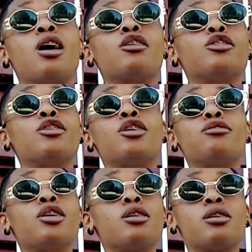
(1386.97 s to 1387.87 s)
now,
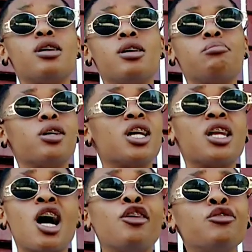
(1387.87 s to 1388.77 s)
but you're
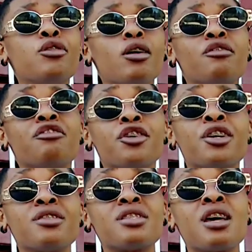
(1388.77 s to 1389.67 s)
not doing nothing for
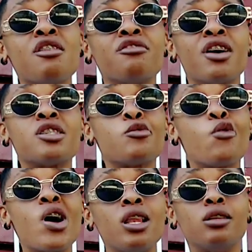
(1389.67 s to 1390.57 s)
yourself as
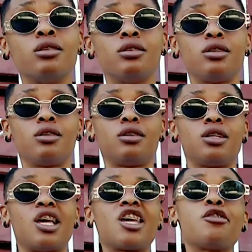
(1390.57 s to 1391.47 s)
well.
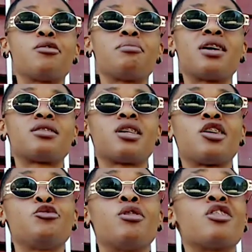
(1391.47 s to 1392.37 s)
You get what I
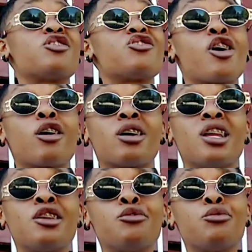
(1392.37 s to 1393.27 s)
say? You are stronger
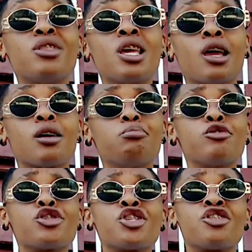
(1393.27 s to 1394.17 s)
than you think.
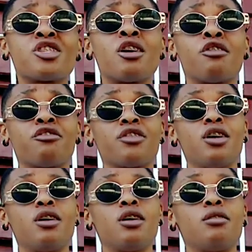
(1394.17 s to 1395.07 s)
Push yourself.
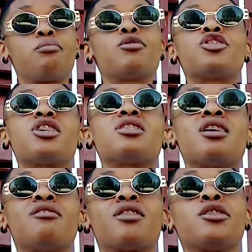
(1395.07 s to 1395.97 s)
Push
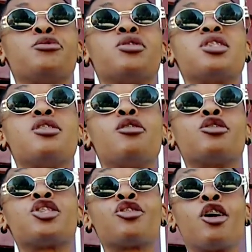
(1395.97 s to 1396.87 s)
yourself and you will see how
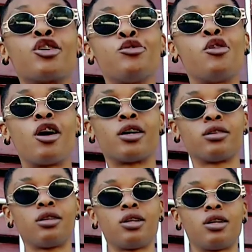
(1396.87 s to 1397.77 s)
strong you are.
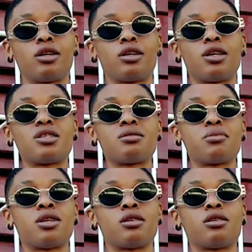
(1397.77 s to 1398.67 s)
You see
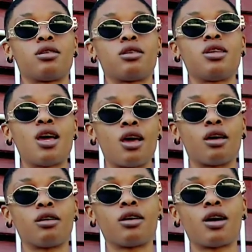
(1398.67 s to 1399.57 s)
me? Yeah,
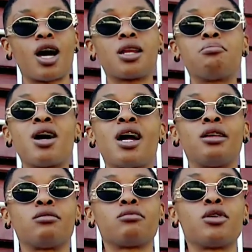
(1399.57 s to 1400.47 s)
out of
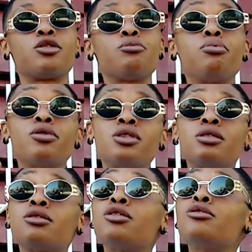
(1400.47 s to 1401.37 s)
mind. What you put
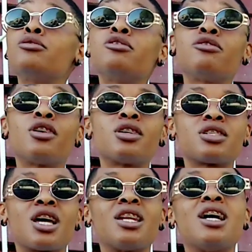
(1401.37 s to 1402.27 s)
into the
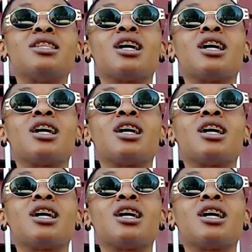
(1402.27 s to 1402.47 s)
universe, that